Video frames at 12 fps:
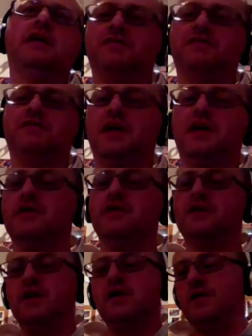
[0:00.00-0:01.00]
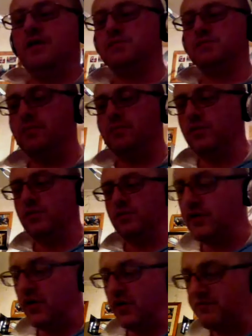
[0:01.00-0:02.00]
feed of those
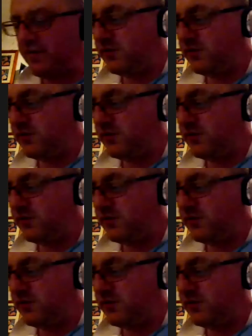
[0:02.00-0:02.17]
people that have got